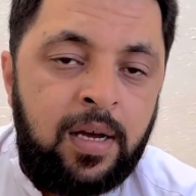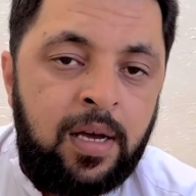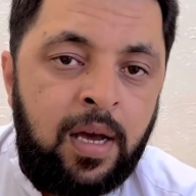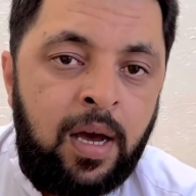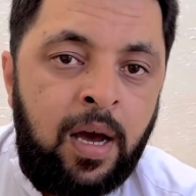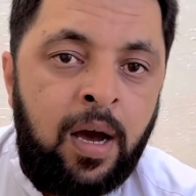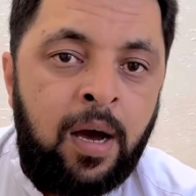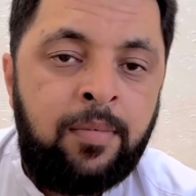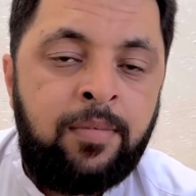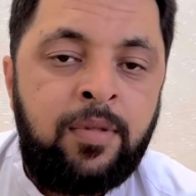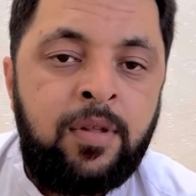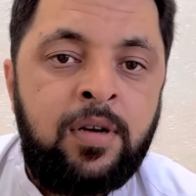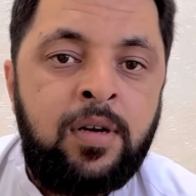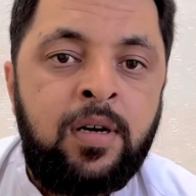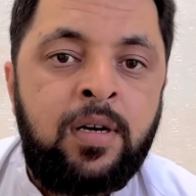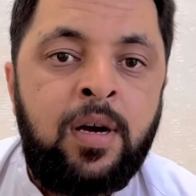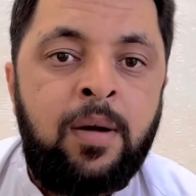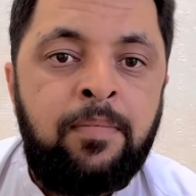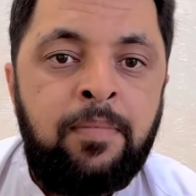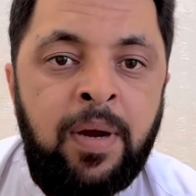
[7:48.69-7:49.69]
of the
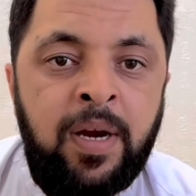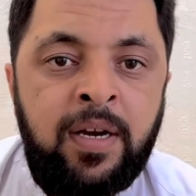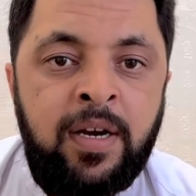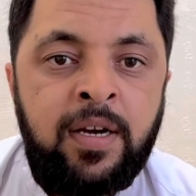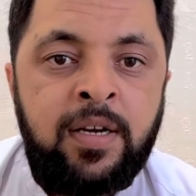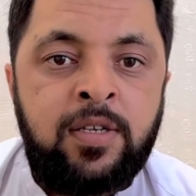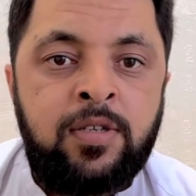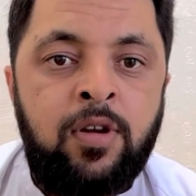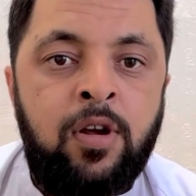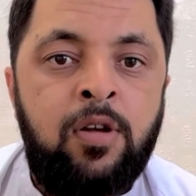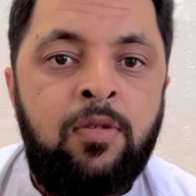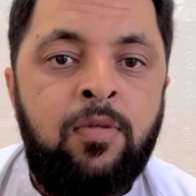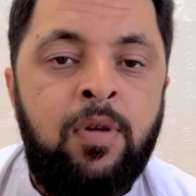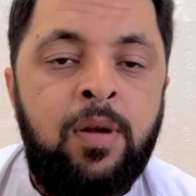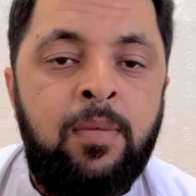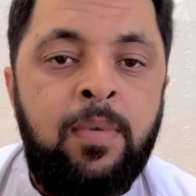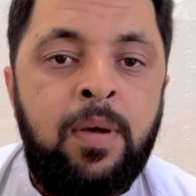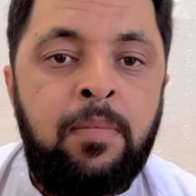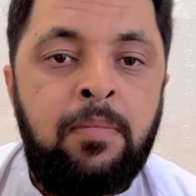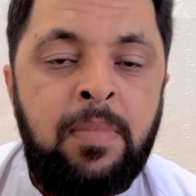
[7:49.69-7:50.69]
compacted soil will
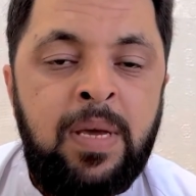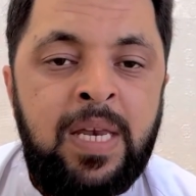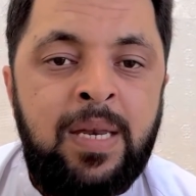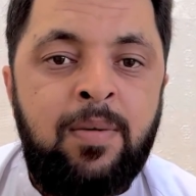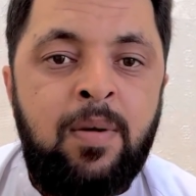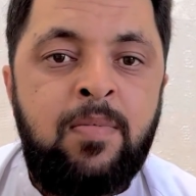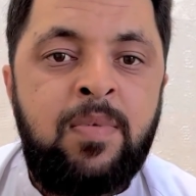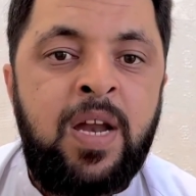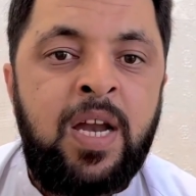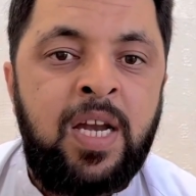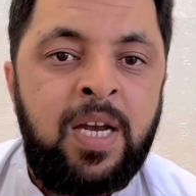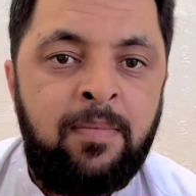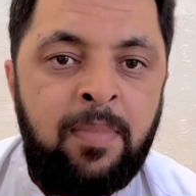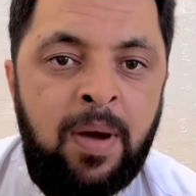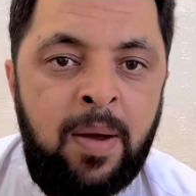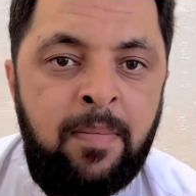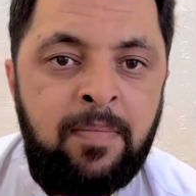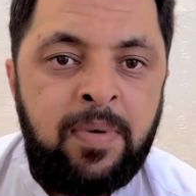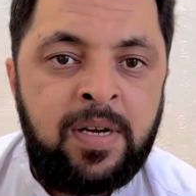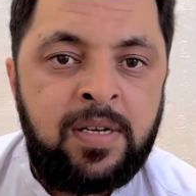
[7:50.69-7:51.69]
be minimum
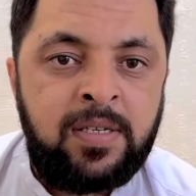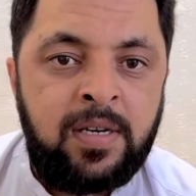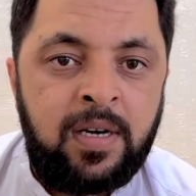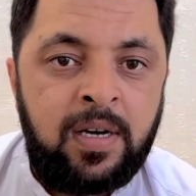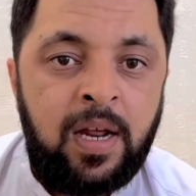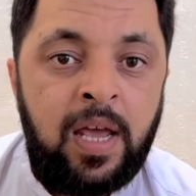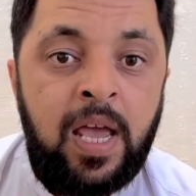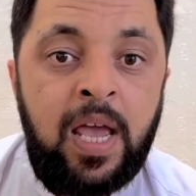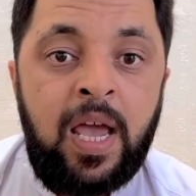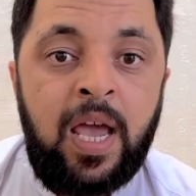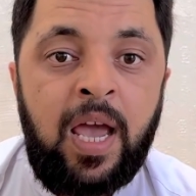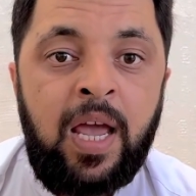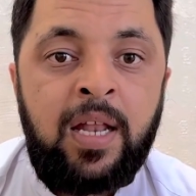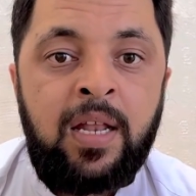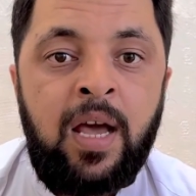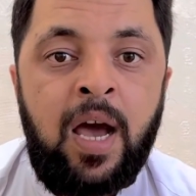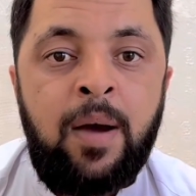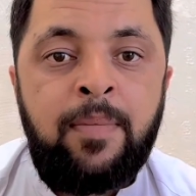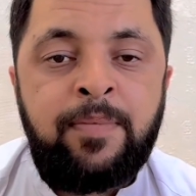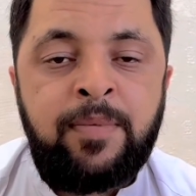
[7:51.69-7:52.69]
ninety-five percent, and
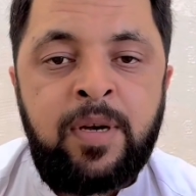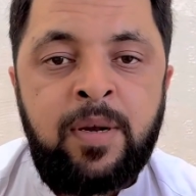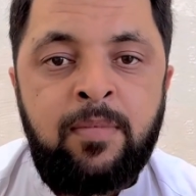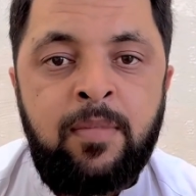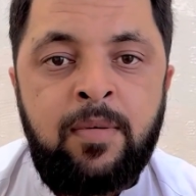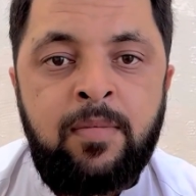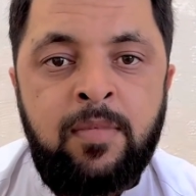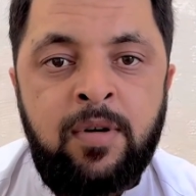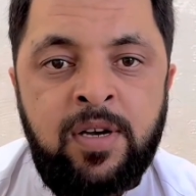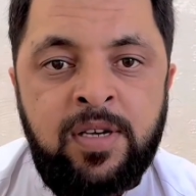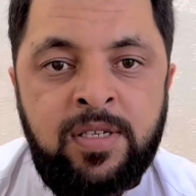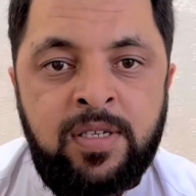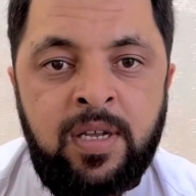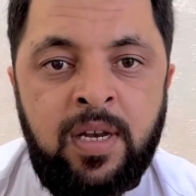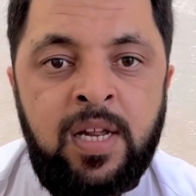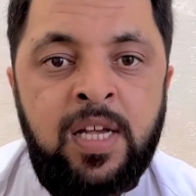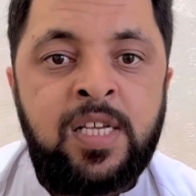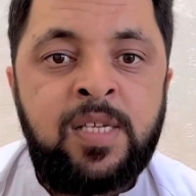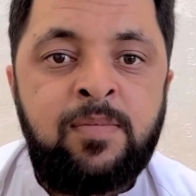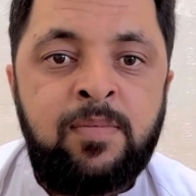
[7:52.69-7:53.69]
the optimum moisture
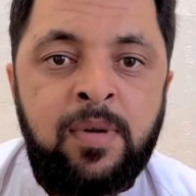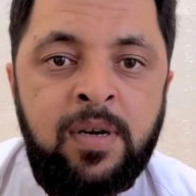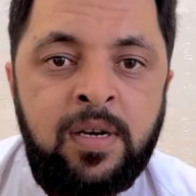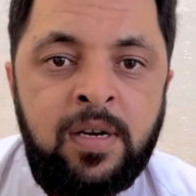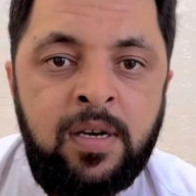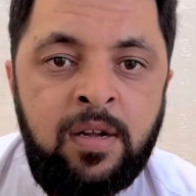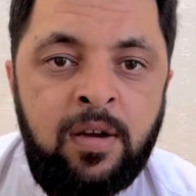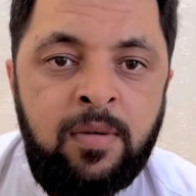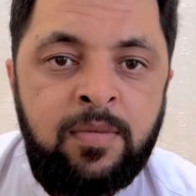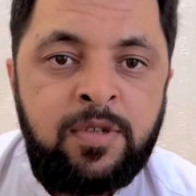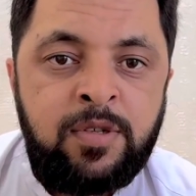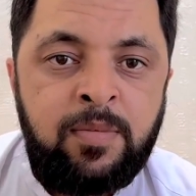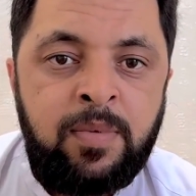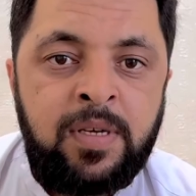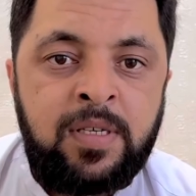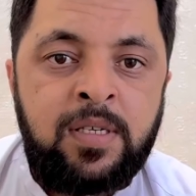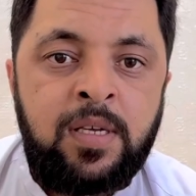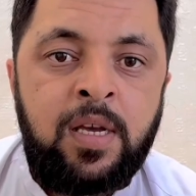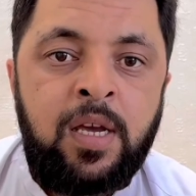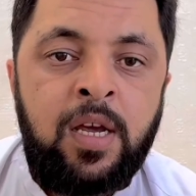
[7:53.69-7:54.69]
as per Neom
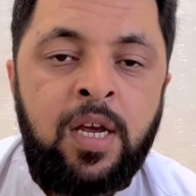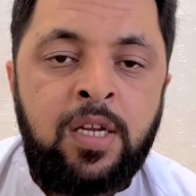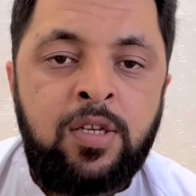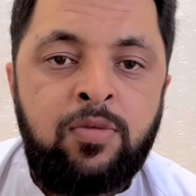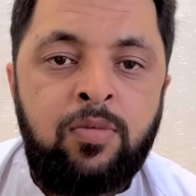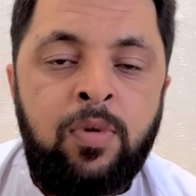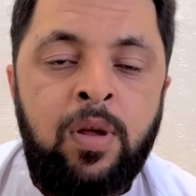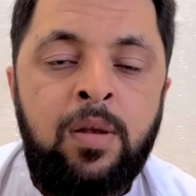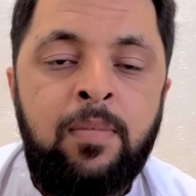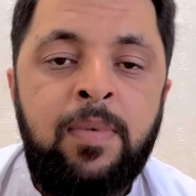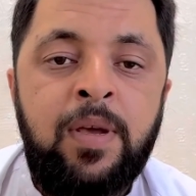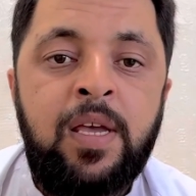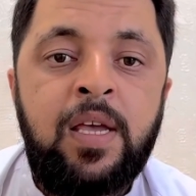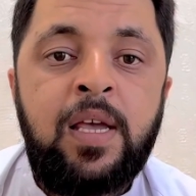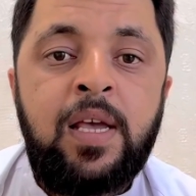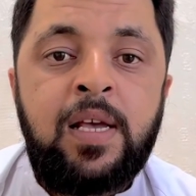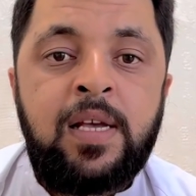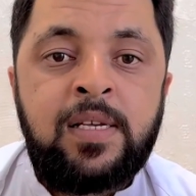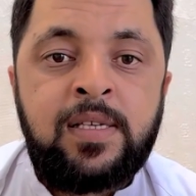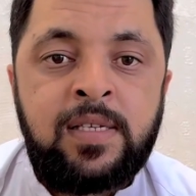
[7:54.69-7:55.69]
specs is will be
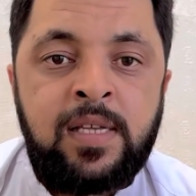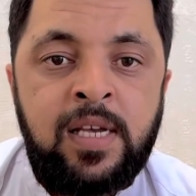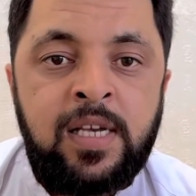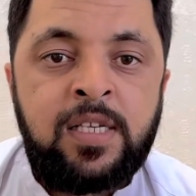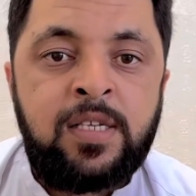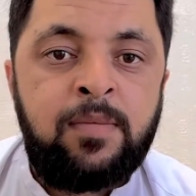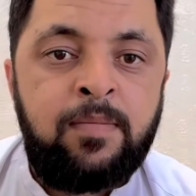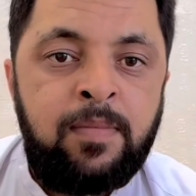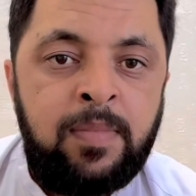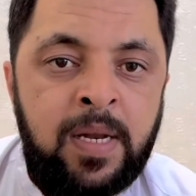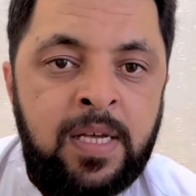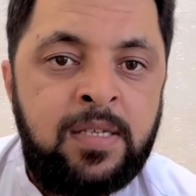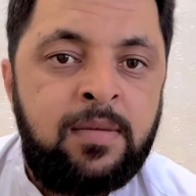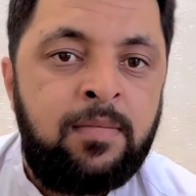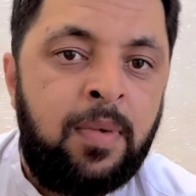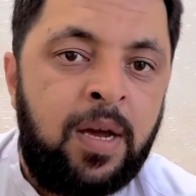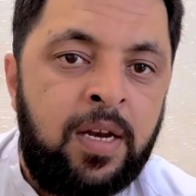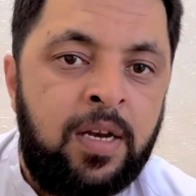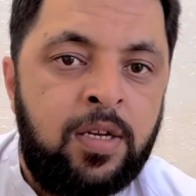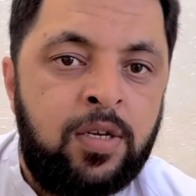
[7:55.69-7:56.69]
six plus
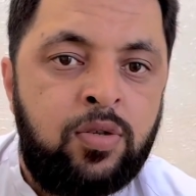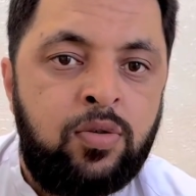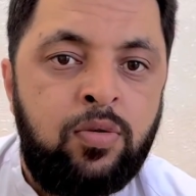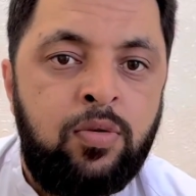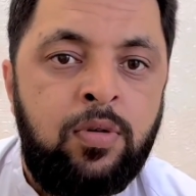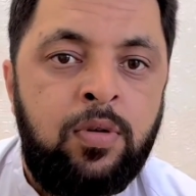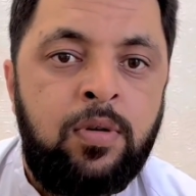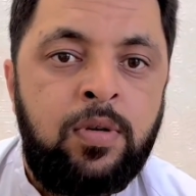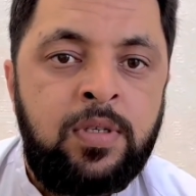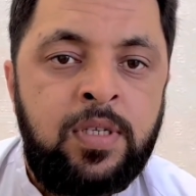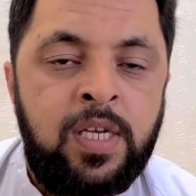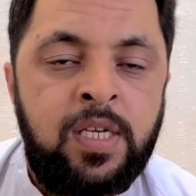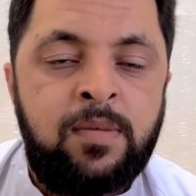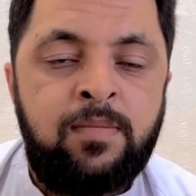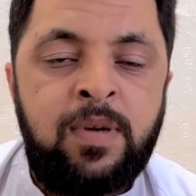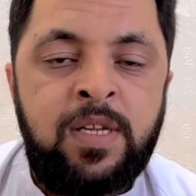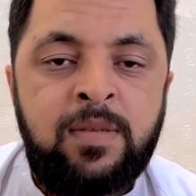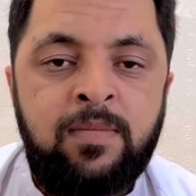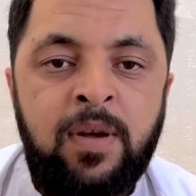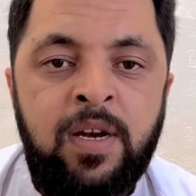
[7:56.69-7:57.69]
minus two. six
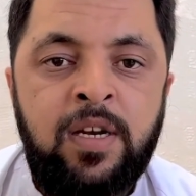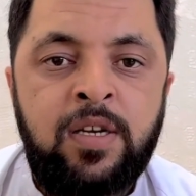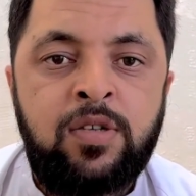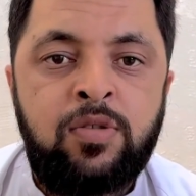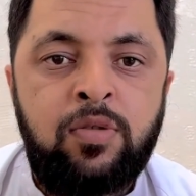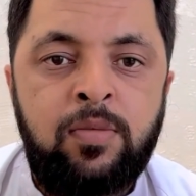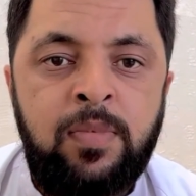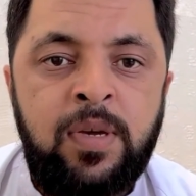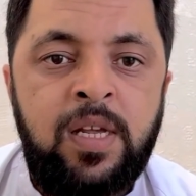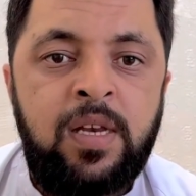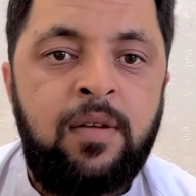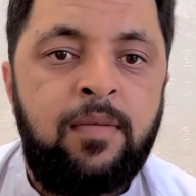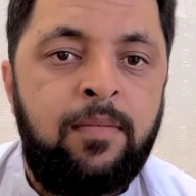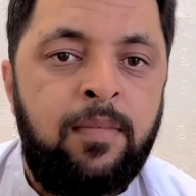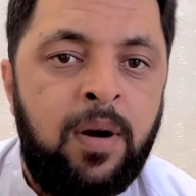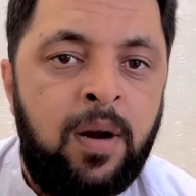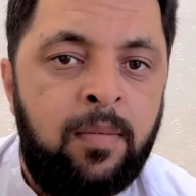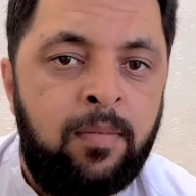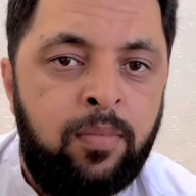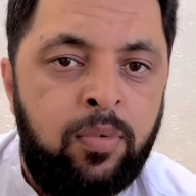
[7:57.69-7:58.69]
plus minus two mean
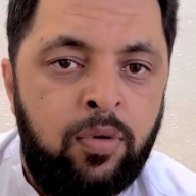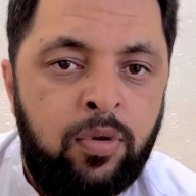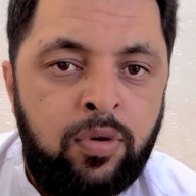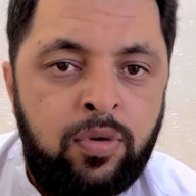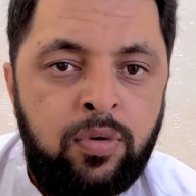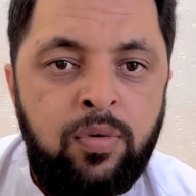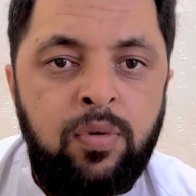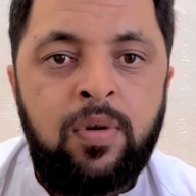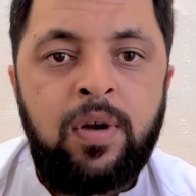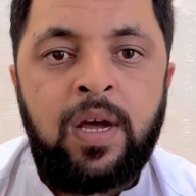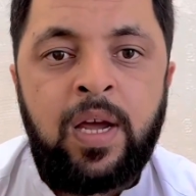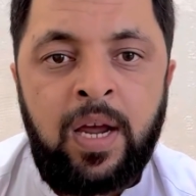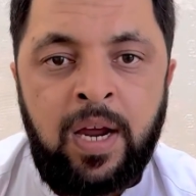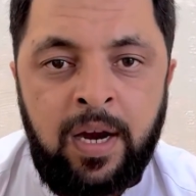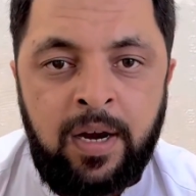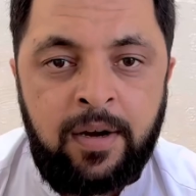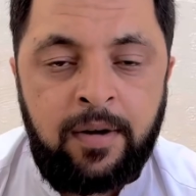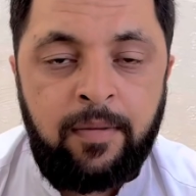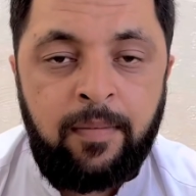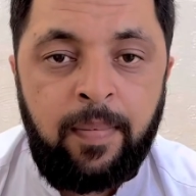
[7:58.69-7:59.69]
from four to eight.